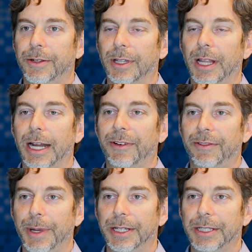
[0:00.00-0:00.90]
there's a lot of
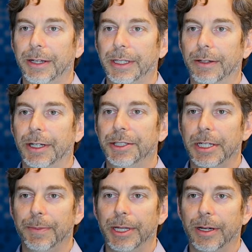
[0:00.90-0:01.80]
information out there on
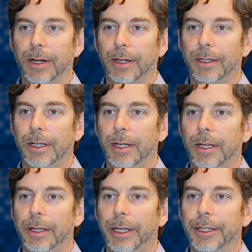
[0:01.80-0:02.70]
GDPR,
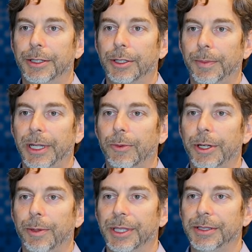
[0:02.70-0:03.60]
and determining what
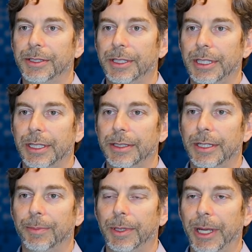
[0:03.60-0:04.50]
your business needs to
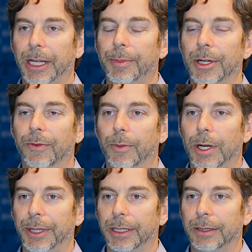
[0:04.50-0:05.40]
implement can be
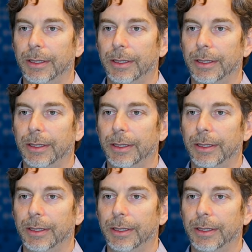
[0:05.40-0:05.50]
overwhelming.